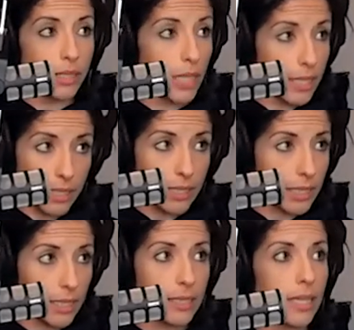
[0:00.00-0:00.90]
doesn't
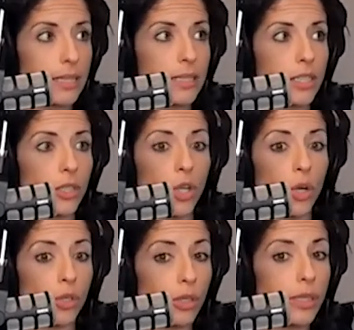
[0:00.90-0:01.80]
exist. You know,
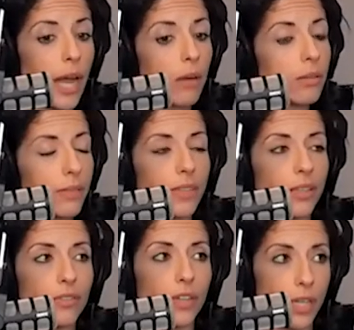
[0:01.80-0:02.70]
you're now living for